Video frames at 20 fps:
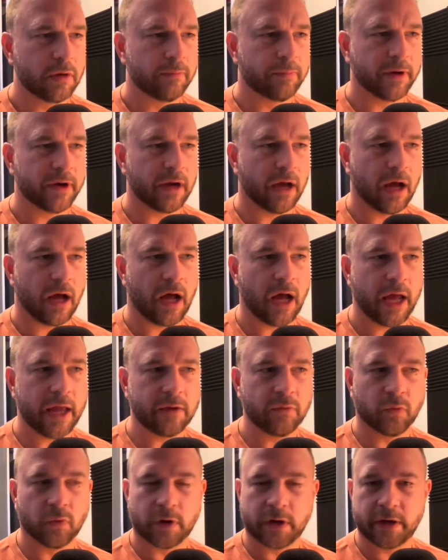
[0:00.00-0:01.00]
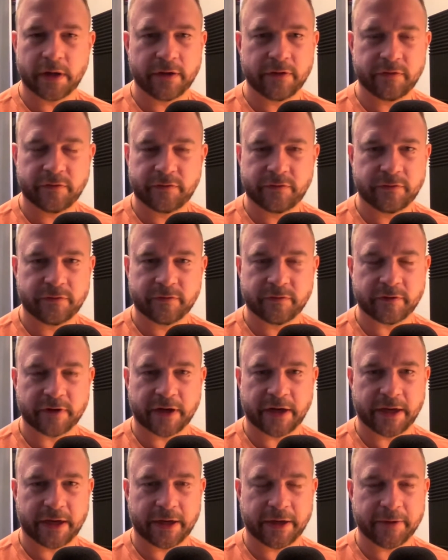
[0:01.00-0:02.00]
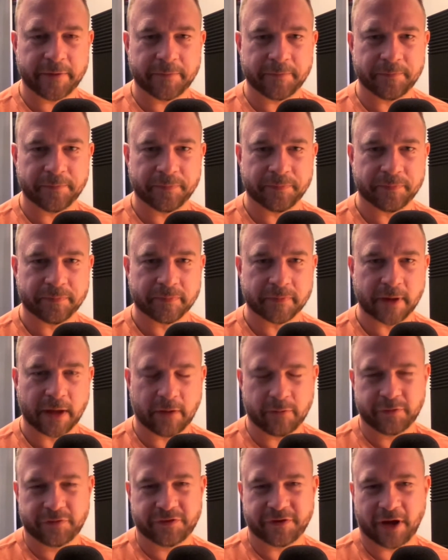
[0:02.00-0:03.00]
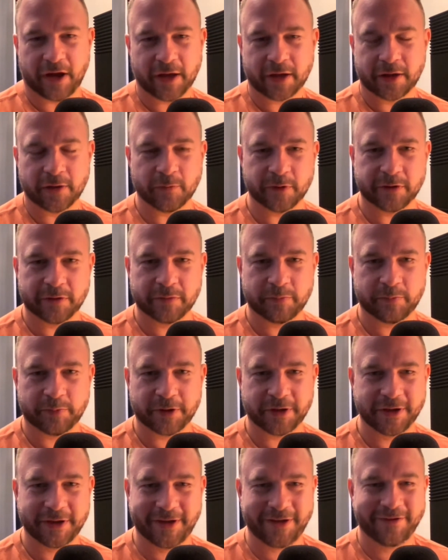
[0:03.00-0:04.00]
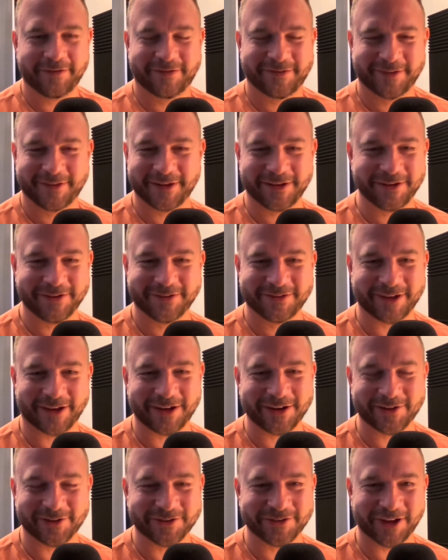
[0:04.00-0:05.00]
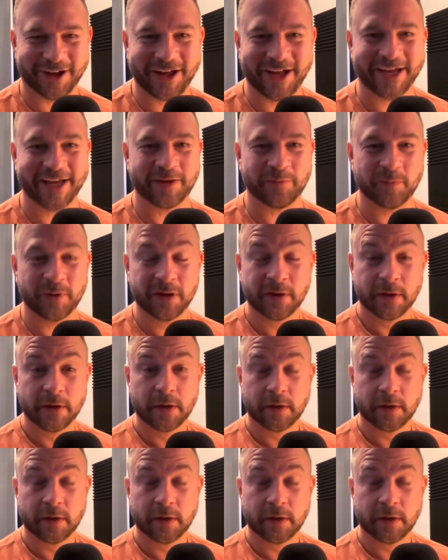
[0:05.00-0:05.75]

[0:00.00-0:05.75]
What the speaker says: but I was talking with police the entire time